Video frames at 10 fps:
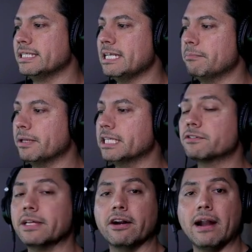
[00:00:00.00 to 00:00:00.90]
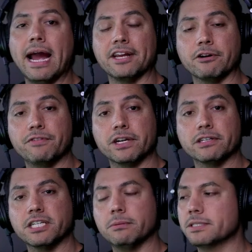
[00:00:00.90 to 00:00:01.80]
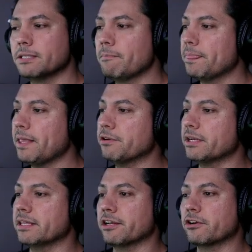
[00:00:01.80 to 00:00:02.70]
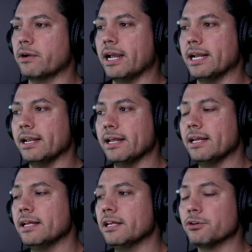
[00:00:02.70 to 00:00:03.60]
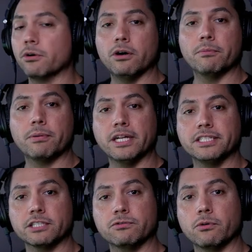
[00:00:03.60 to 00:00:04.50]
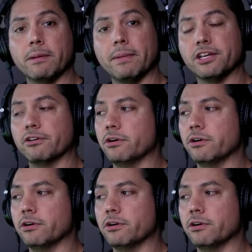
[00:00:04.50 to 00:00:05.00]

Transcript: templates that are at your fingertips that you can then create your own projects for and make your